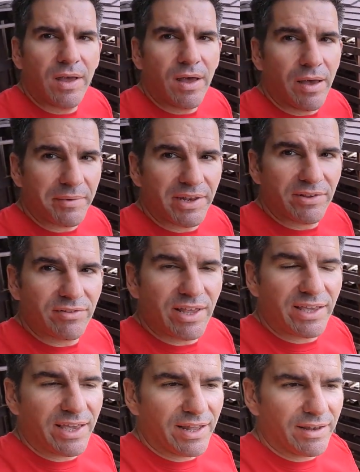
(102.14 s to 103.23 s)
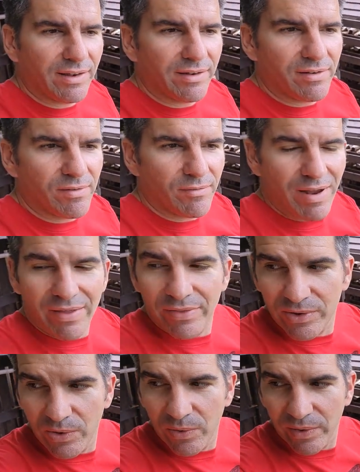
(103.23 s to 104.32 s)
I'm going to stick it round the
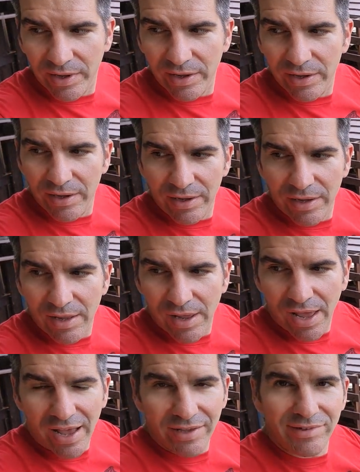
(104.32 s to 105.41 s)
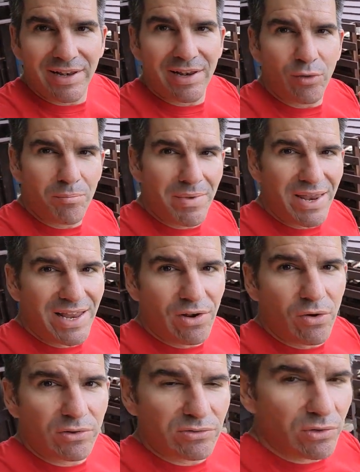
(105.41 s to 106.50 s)
corner as a little mini
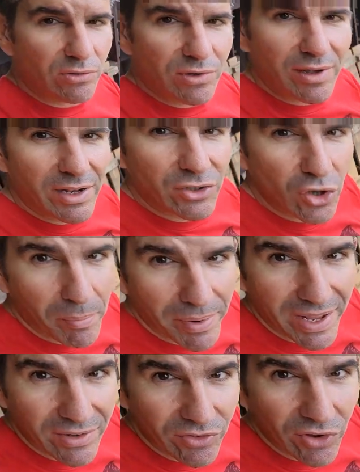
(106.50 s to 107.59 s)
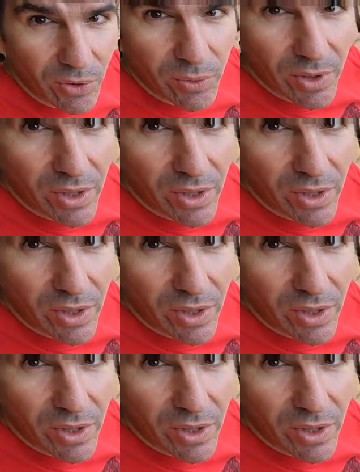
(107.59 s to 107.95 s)
log store, so I'm going to chop it in two.